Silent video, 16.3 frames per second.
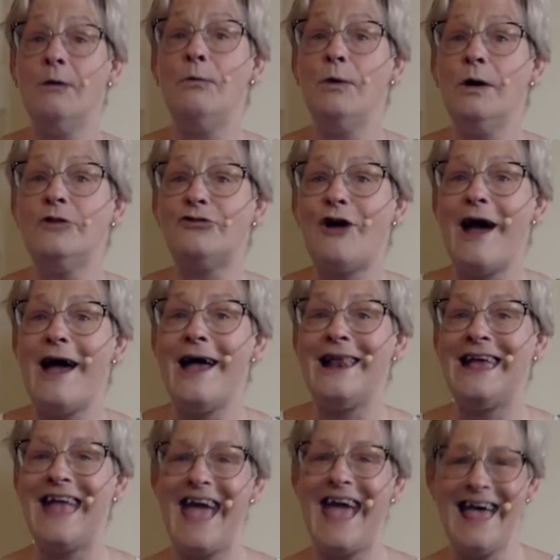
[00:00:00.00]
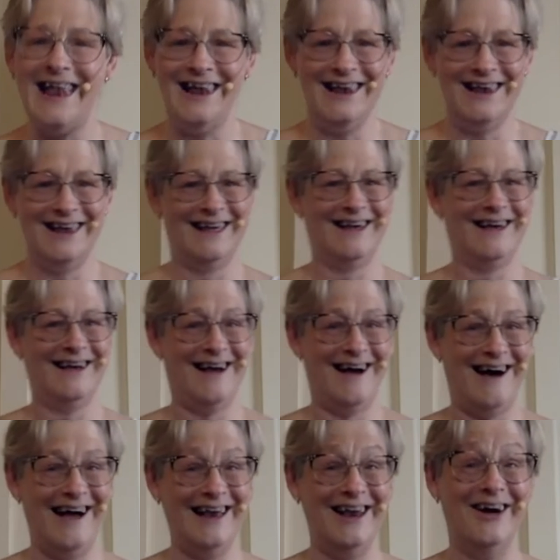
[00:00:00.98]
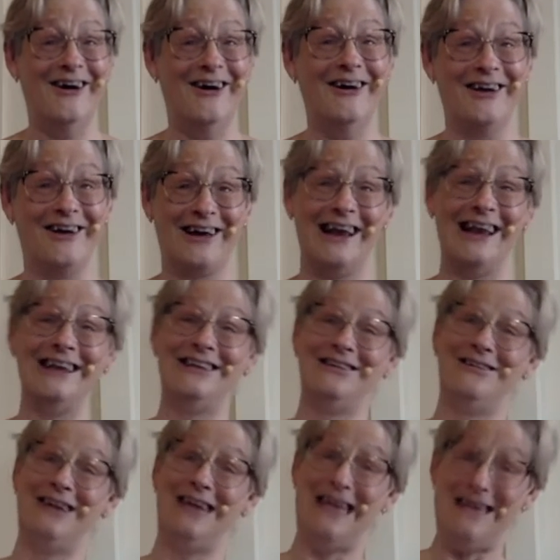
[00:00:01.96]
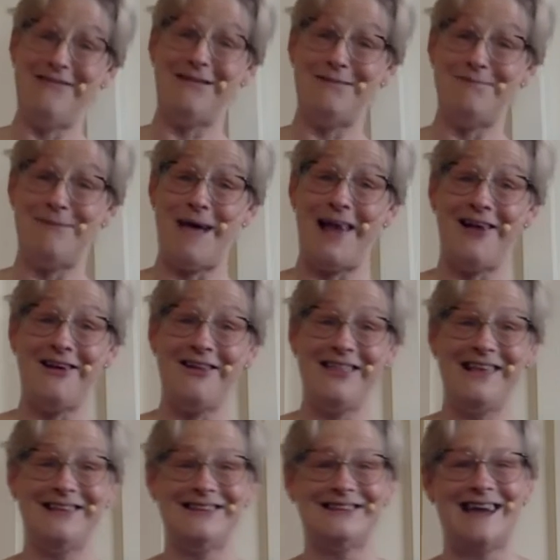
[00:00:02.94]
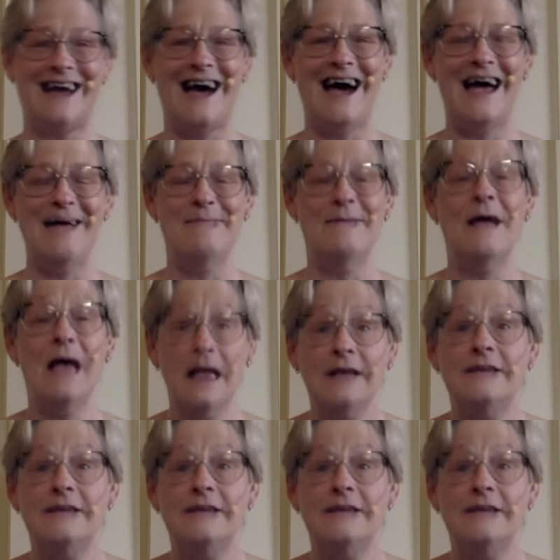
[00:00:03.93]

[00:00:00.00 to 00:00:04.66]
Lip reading: We'll try it again. I know you're going to do even better this time.